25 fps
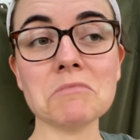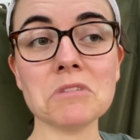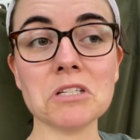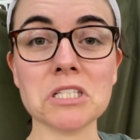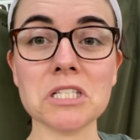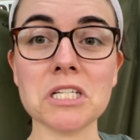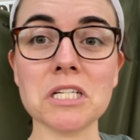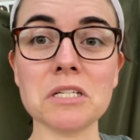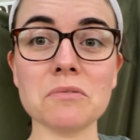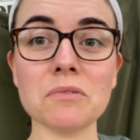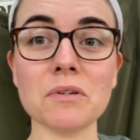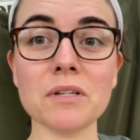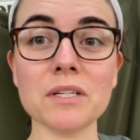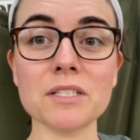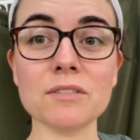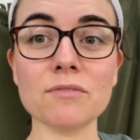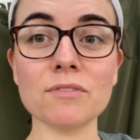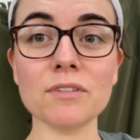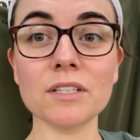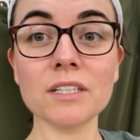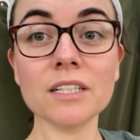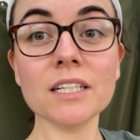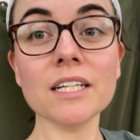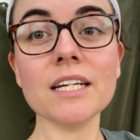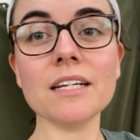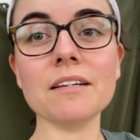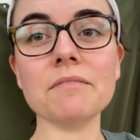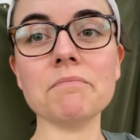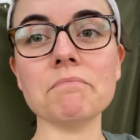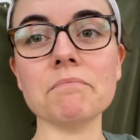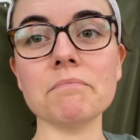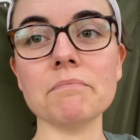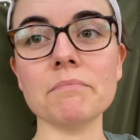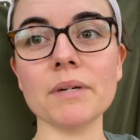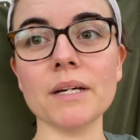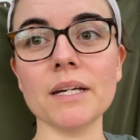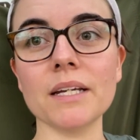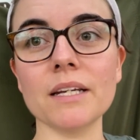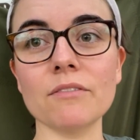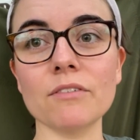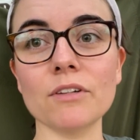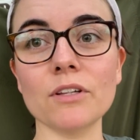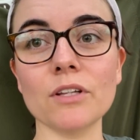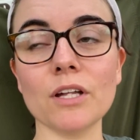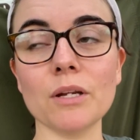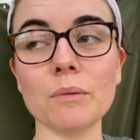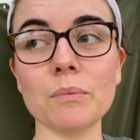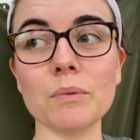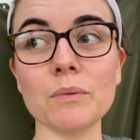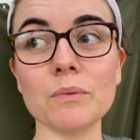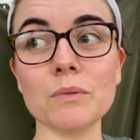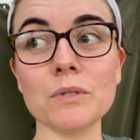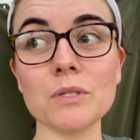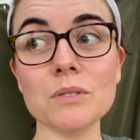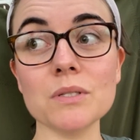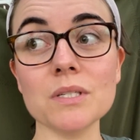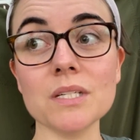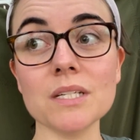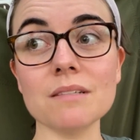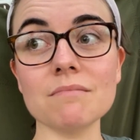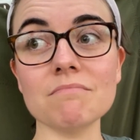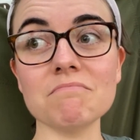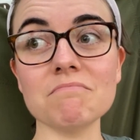it stays relatively clean, but if a lot of people use it,